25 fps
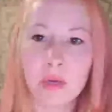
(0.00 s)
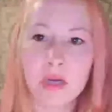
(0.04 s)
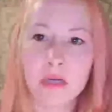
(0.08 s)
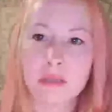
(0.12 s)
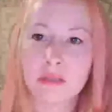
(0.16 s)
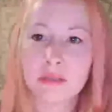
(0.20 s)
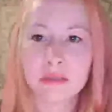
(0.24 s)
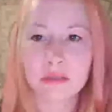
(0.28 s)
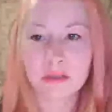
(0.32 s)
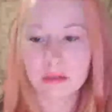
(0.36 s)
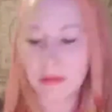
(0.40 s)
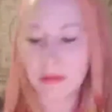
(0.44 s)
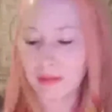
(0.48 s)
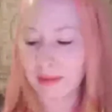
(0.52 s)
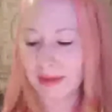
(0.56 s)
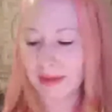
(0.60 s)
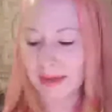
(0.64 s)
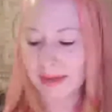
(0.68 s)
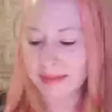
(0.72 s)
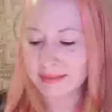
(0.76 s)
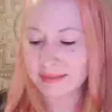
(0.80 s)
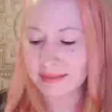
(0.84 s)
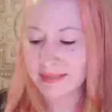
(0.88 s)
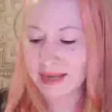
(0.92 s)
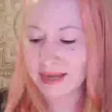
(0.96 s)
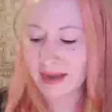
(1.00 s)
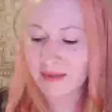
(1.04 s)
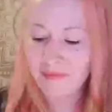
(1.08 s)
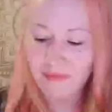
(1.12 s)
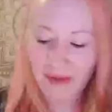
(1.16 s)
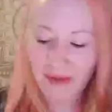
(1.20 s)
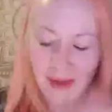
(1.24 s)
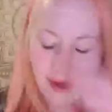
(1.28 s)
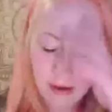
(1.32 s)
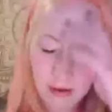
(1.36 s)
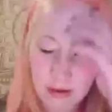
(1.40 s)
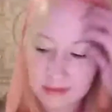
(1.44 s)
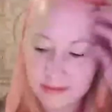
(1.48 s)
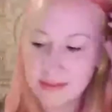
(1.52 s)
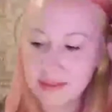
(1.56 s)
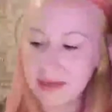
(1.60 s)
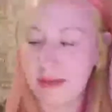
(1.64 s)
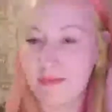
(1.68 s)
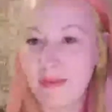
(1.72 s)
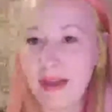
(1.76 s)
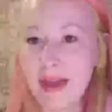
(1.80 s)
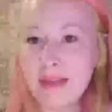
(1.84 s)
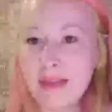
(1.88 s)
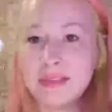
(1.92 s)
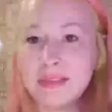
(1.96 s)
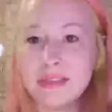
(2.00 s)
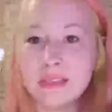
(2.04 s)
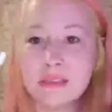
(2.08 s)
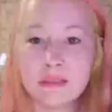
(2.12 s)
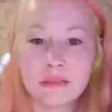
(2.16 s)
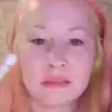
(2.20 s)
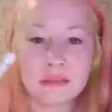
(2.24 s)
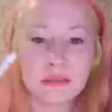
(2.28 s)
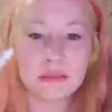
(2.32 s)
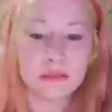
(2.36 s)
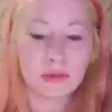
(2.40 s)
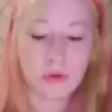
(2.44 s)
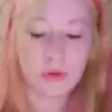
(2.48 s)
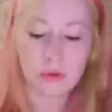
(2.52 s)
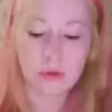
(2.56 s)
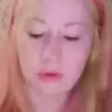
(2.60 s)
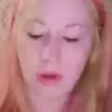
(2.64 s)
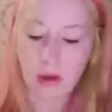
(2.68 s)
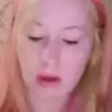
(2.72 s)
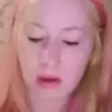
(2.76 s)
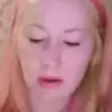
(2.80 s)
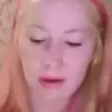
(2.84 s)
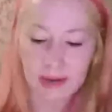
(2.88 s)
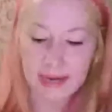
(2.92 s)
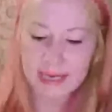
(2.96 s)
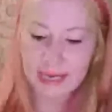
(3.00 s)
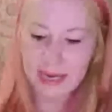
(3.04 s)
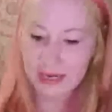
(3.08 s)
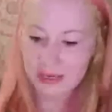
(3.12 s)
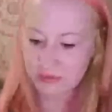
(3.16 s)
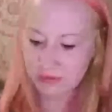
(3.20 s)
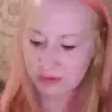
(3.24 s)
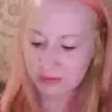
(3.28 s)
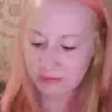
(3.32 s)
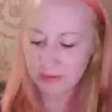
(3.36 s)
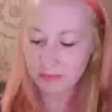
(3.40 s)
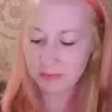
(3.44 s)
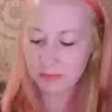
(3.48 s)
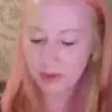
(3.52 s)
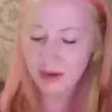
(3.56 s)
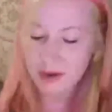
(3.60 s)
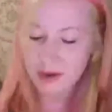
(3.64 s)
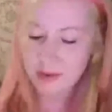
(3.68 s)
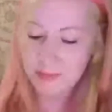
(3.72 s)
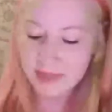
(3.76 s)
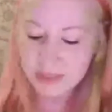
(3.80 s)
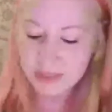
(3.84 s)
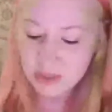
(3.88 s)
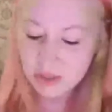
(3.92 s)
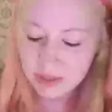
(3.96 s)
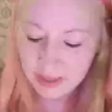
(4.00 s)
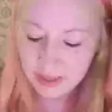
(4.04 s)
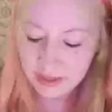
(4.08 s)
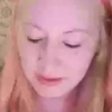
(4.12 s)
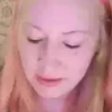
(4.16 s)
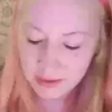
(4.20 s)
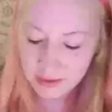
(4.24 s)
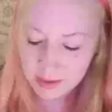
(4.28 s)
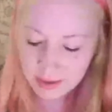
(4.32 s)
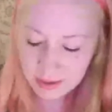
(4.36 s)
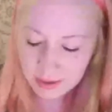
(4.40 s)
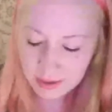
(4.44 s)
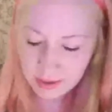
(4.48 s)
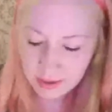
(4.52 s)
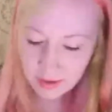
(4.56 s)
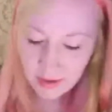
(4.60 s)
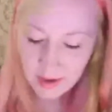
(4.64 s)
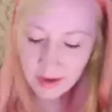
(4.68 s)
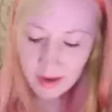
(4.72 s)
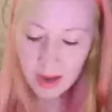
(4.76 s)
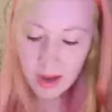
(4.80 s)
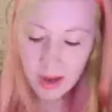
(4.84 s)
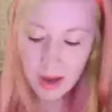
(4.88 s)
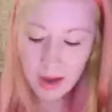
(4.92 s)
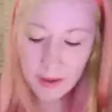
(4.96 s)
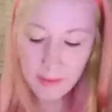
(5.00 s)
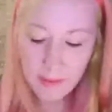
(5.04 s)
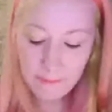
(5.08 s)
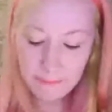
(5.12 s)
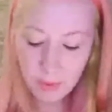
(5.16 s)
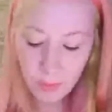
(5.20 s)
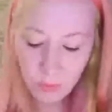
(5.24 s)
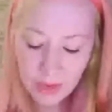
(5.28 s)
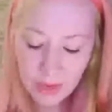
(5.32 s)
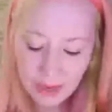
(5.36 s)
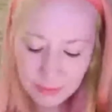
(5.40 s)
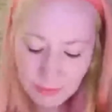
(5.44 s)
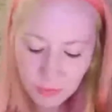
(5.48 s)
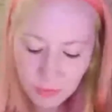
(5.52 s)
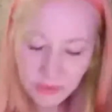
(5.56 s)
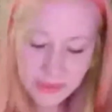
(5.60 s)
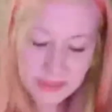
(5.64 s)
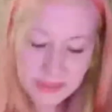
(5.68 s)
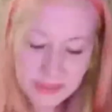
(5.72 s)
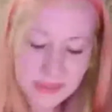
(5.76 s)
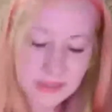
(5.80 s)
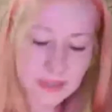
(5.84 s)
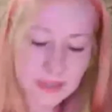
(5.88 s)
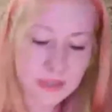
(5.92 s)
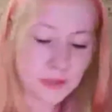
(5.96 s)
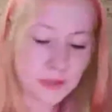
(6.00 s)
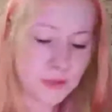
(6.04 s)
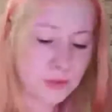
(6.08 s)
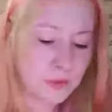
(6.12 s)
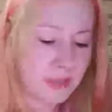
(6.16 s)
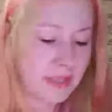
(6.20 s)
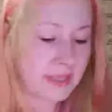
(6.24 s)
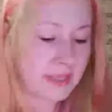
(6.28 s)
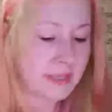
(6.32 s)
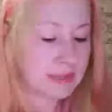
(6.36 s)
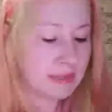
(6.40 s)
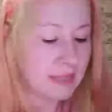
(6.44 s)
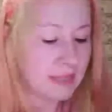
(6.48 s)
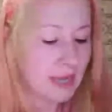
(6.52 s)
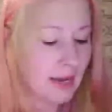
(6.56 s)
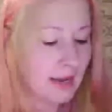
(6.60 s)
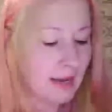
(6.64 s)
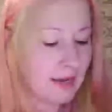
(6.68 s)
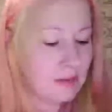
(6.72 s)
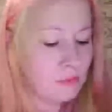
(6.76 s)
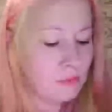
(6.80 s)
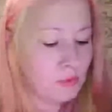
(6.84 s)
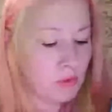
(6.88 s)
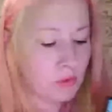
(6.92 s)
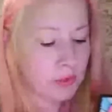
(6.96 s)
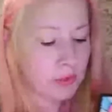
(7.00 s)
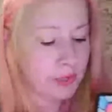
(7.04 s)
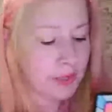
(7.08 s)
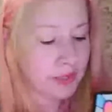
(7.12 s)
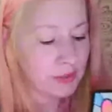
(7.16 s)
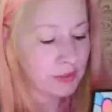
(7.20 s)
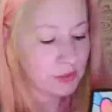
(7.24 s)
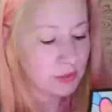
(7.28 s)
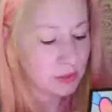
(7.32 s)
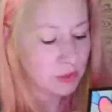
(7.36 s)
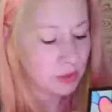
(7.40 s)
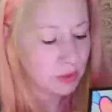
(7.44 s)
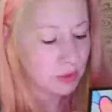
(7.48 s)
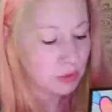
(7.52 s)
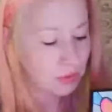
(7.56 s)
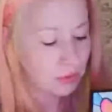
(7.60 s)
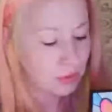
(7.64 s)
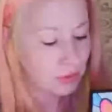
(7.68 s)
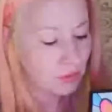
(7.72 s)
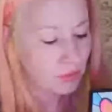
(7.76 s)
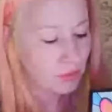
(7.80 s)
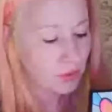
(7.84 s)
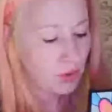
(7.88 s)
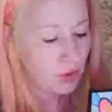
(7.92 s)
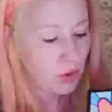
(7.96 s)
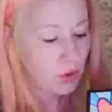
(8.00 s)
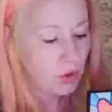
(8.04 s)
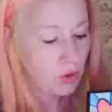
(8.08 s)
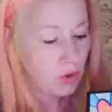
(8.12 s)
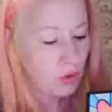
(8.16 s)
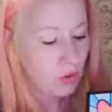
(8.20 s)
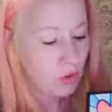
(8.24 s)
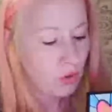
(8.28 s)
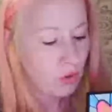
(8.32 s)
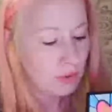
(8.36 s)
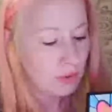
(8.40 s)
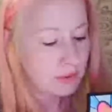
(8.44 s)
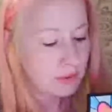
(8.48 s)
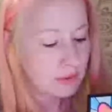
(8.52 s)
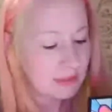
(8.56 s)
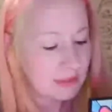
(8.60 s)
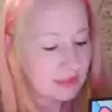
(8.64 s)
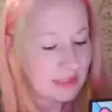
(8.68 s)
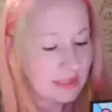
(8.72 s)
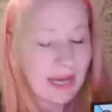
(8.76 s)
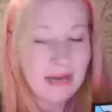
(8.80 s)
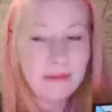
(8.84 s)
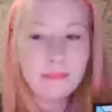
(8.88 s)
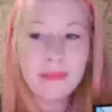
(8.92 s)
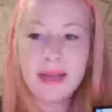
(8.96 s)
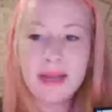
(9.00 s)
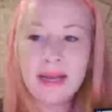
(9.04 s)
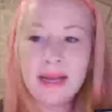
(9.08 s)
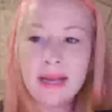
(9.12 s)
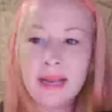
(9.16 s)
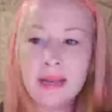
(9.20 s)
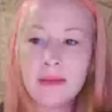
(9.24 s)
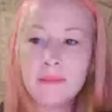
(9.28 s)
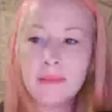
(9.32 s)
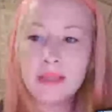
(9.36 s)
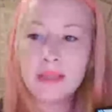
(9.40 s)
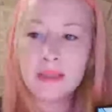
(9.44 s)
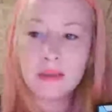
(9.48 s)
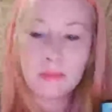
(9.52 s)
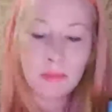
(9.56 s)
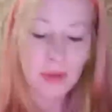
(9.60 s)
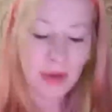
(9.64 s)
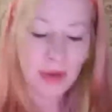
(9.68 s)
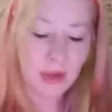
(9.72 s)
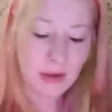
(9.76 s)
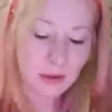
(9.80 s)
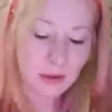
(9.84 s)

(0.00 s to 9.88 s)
or less. Honestly, I've had these so long I can't even remember how much they are. But what I'm going to do is I am going to sign my name at the bottom